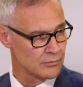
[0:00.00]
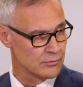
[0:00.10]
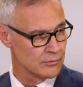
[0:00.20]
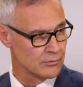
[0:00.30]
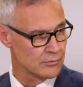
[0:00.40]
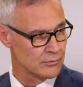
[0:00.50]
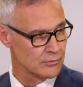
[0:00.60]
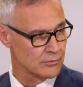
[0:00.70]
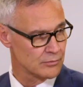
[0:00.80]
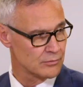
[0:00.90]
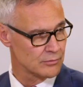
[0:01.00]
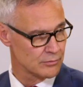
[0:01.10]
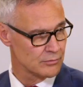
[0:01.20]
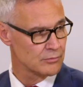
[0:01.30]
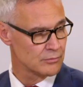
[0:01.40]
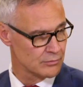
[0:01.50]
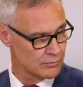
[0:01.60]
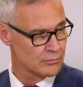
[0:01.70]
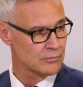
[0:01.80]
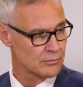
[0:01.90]

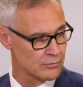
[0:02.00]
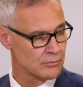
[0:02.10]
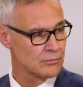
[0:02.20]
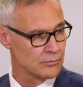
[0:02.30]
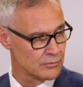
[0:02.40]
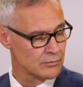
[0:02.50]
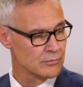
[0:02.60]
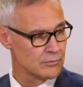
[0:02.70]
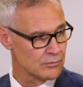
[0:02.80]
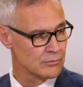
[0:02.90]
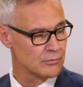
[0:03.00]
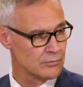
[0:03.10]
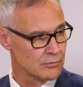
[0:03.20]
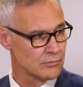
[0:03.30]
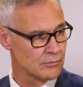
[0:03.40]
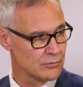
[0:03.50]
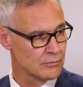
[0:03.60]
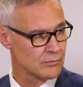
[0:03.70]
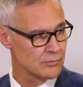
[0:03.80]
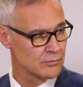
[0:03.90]

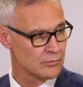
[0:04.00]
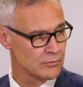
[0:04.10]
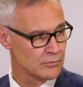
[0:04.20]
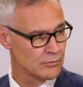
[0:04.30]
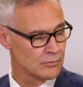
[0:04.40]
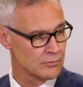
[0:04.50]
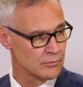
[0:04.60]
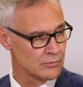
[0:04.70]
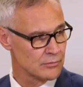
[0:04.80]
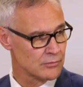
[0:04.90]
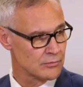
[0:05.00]
This person isn't speaking.